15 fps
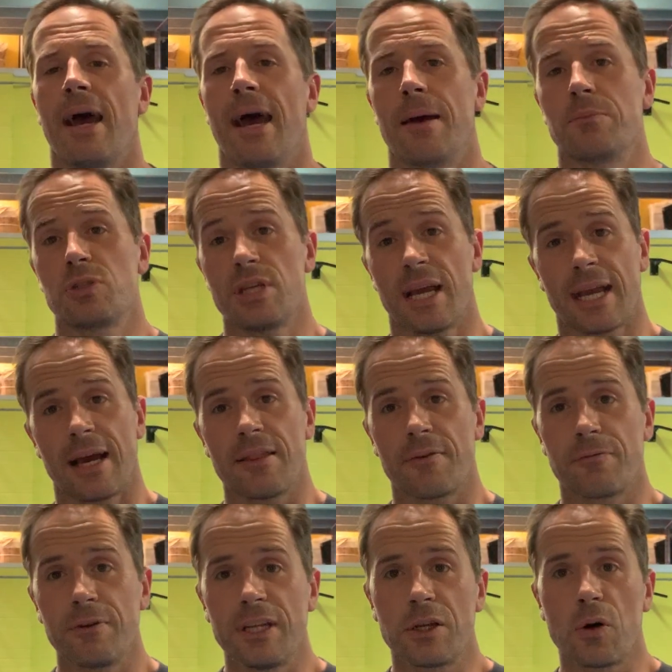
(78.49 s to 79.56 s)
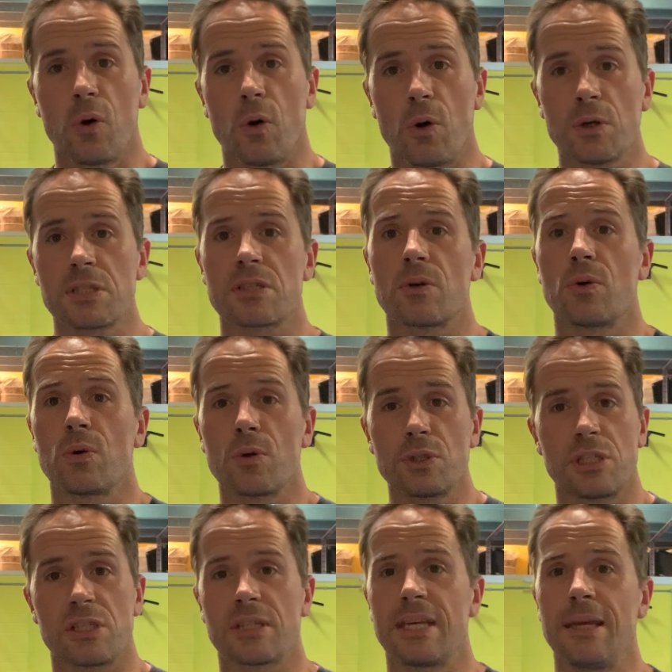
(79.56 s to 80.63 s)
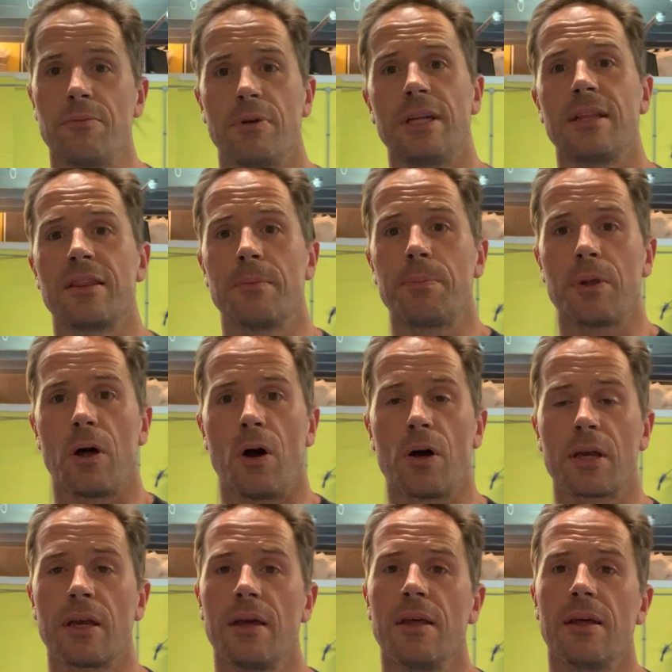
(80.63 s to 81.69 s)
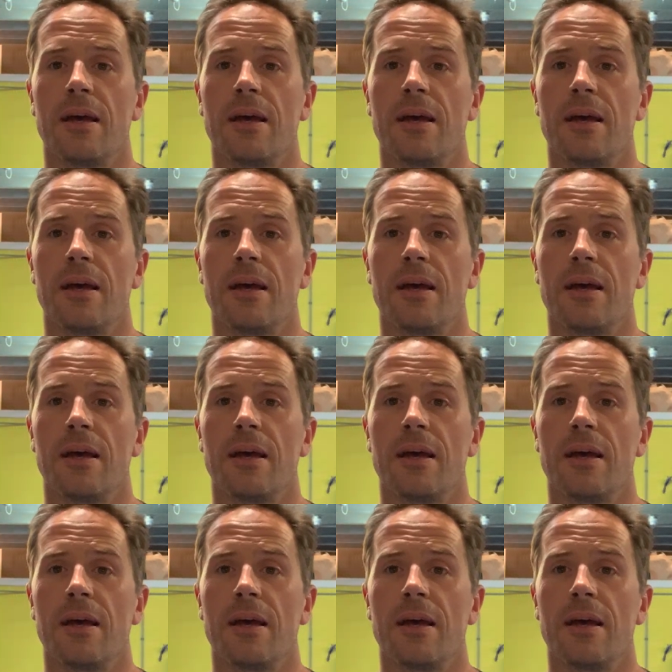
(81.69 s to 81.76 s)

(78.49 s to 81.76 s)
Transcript: Um, check out the free course or just keep reading the blog